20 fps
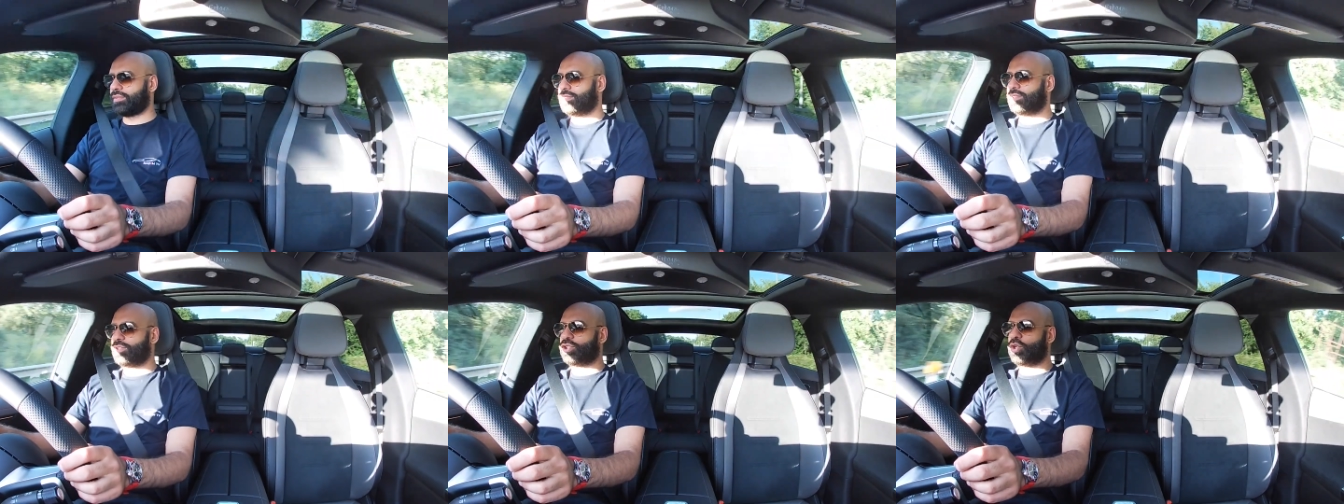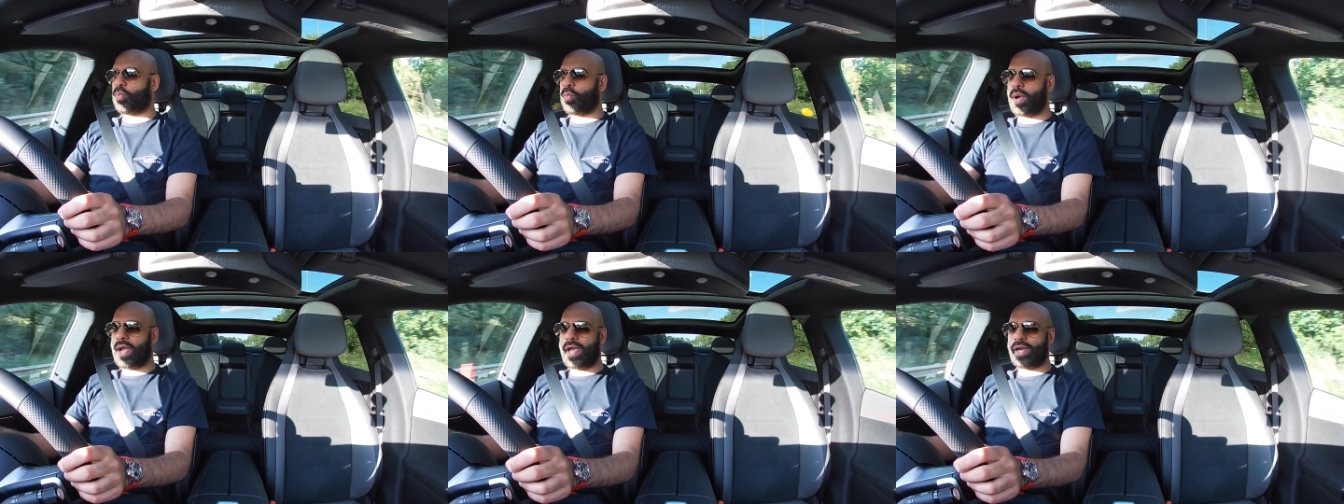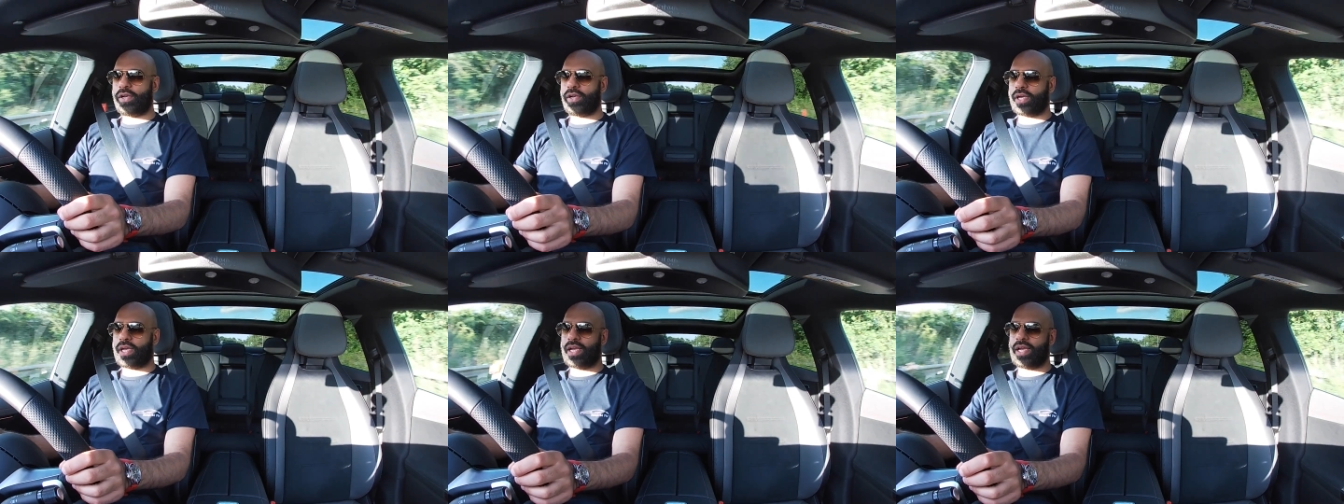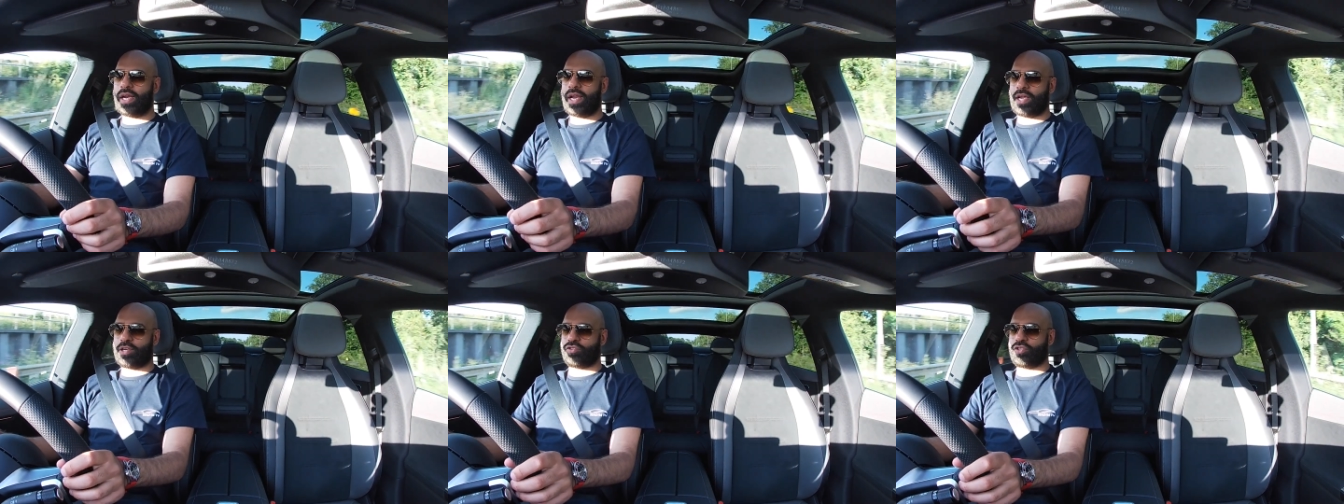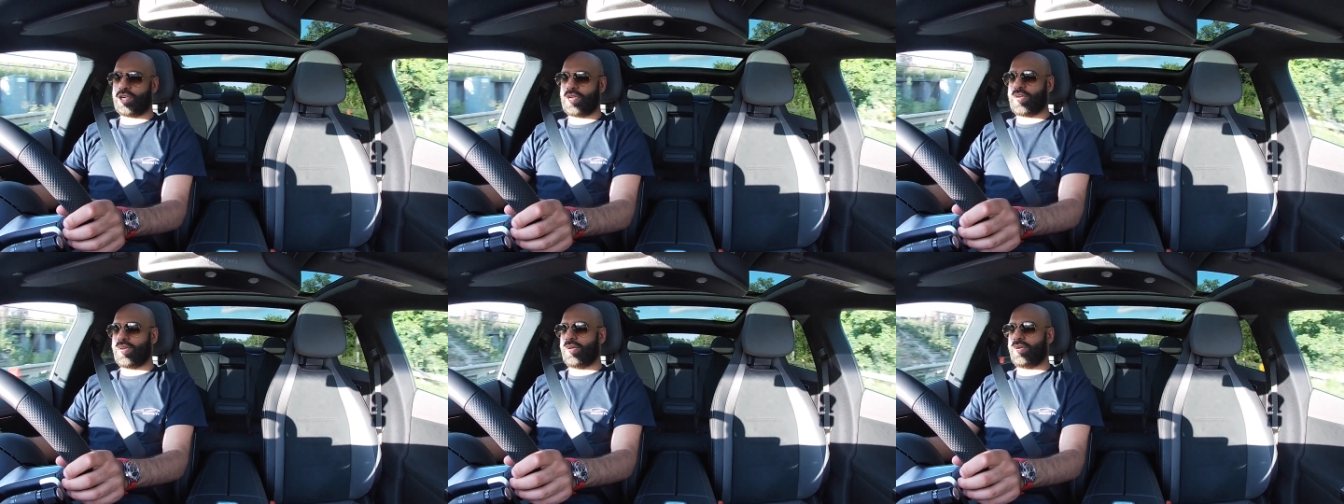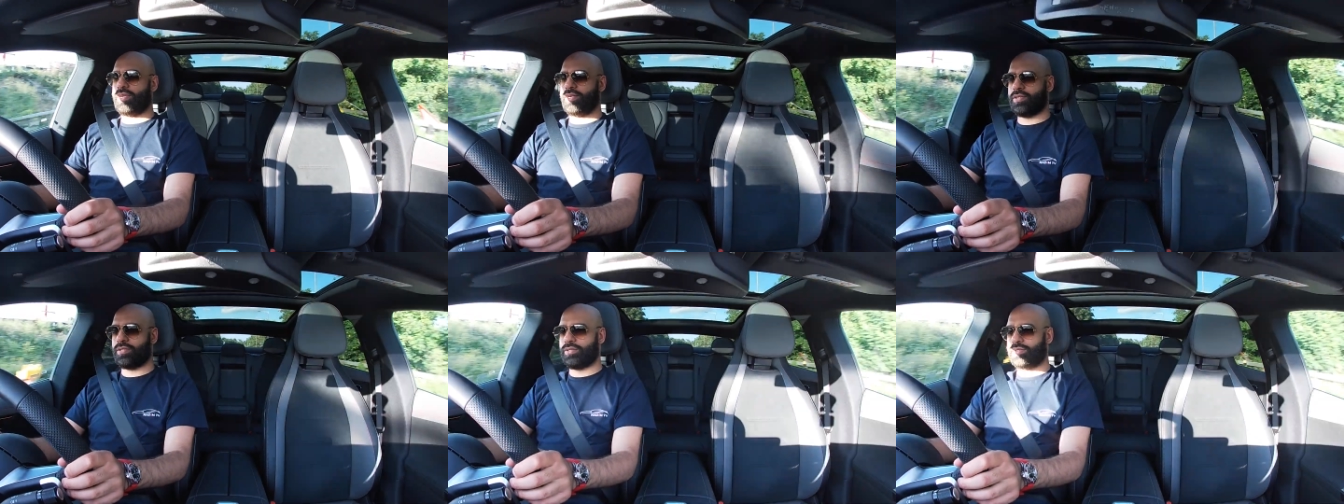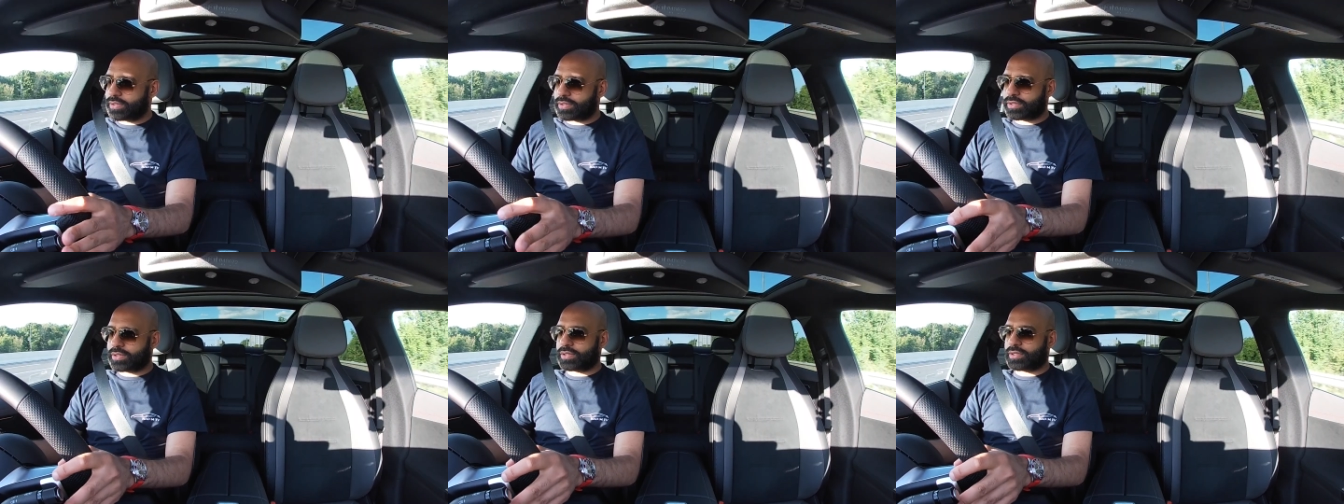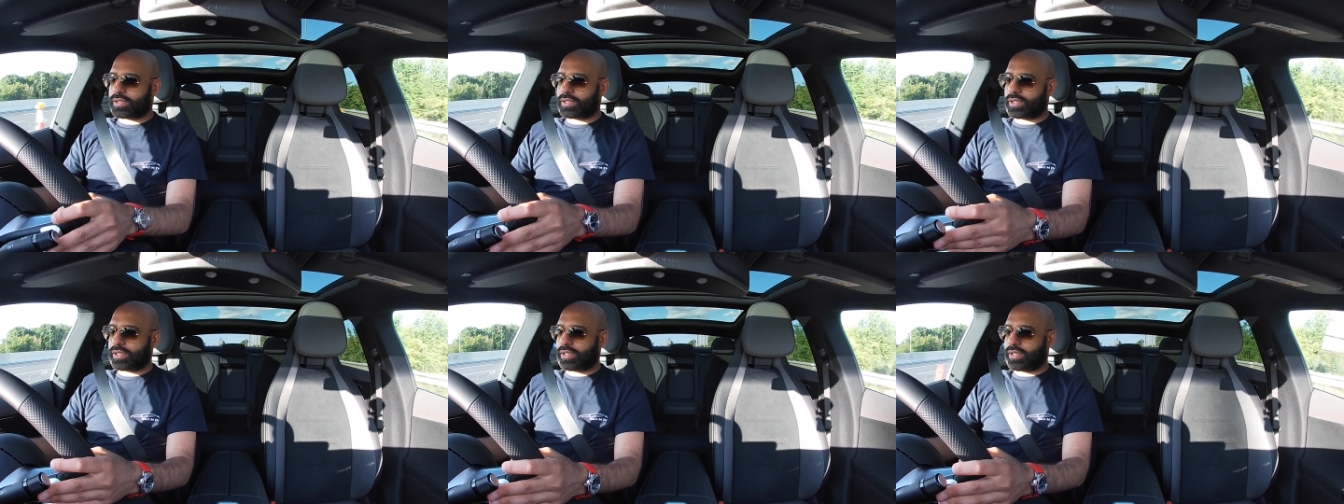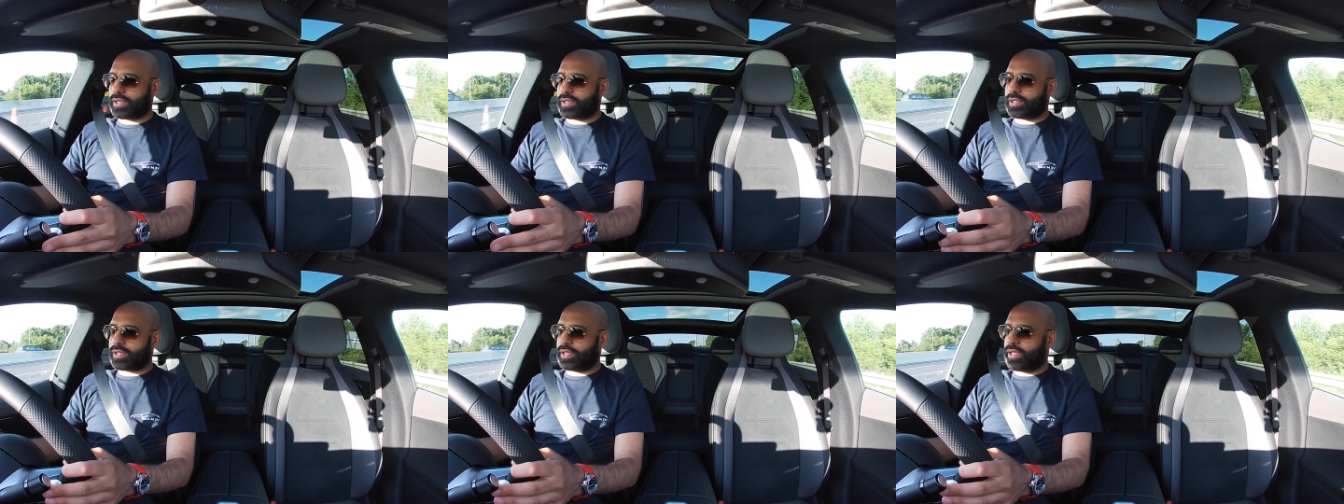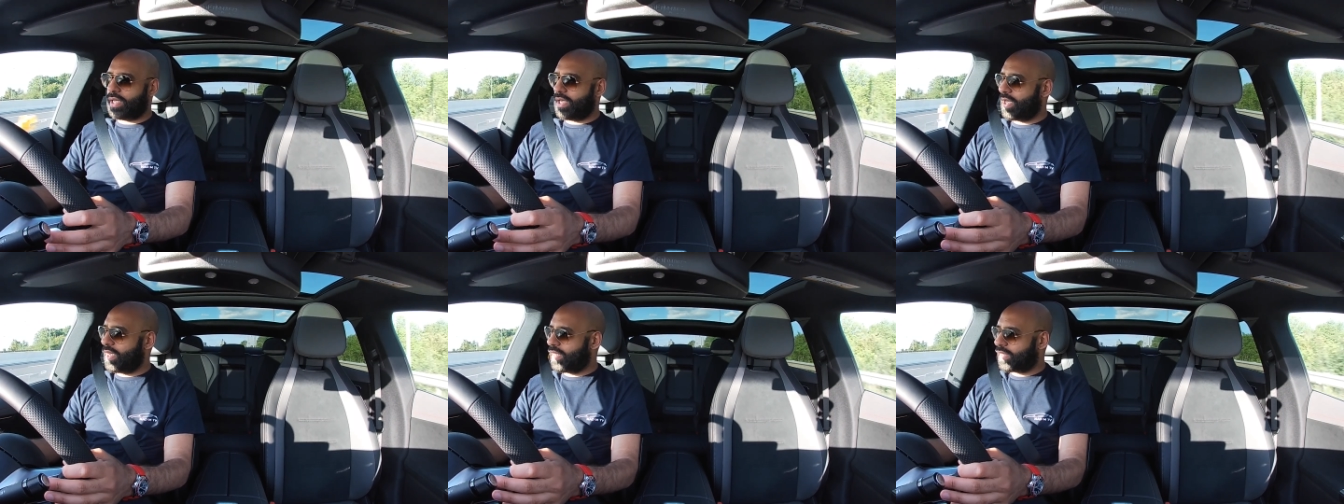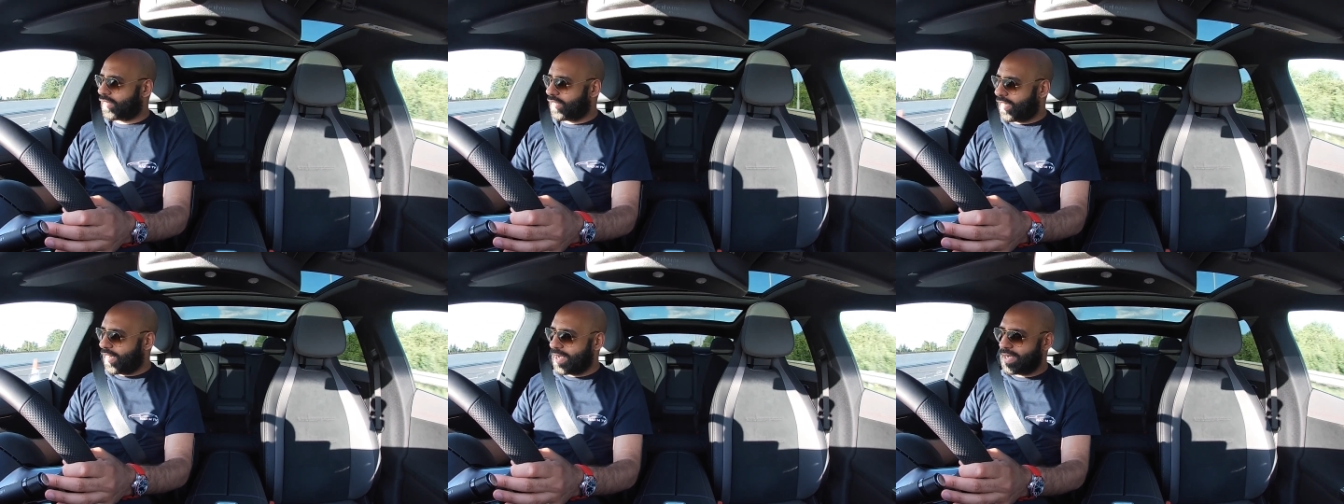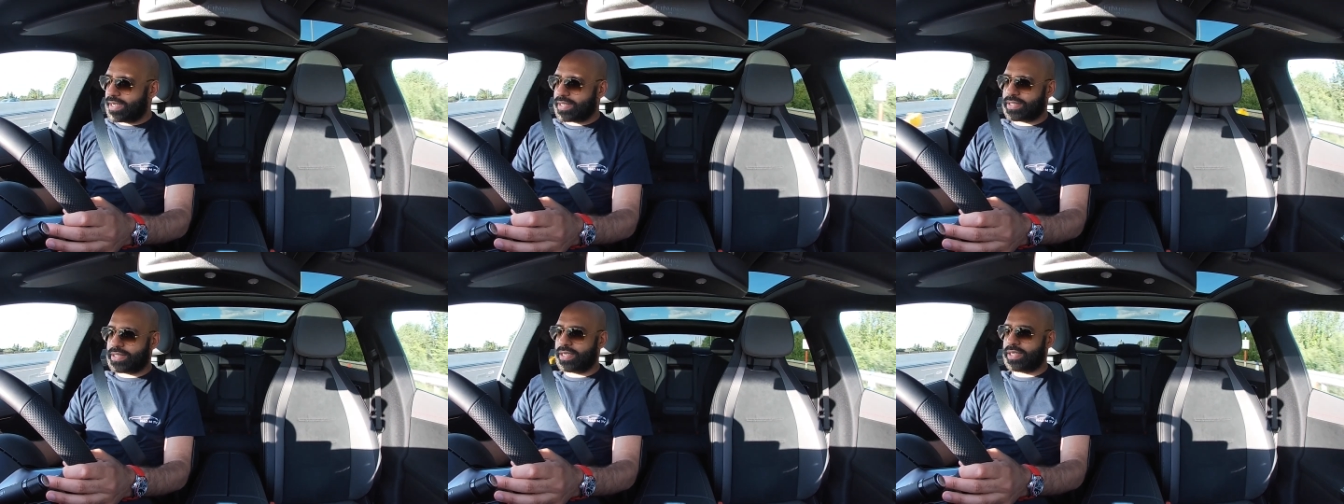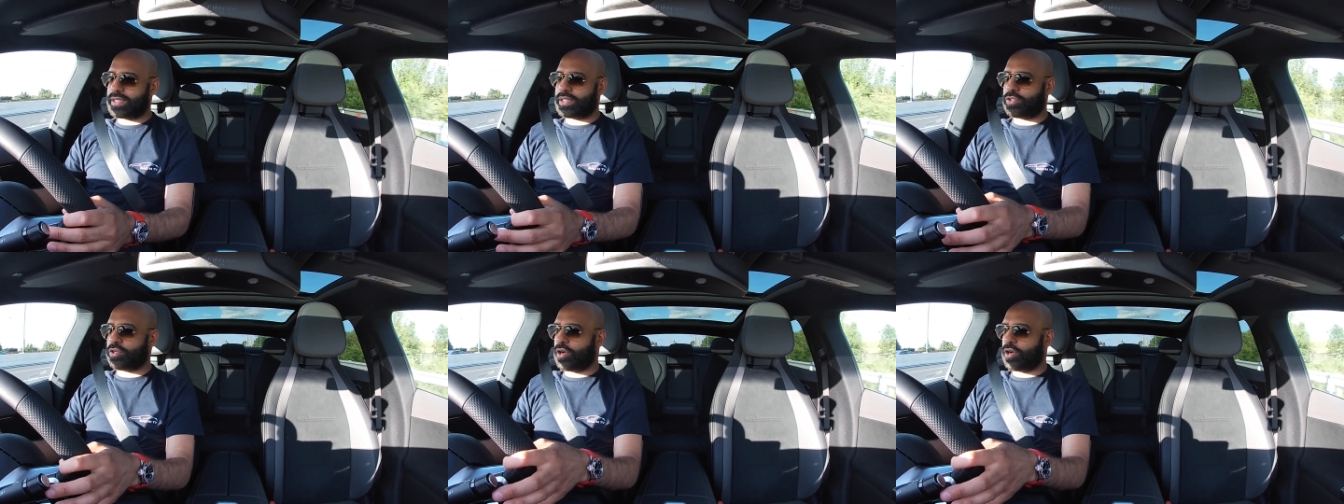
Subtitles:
It's a weird looking electric car. The lane assist,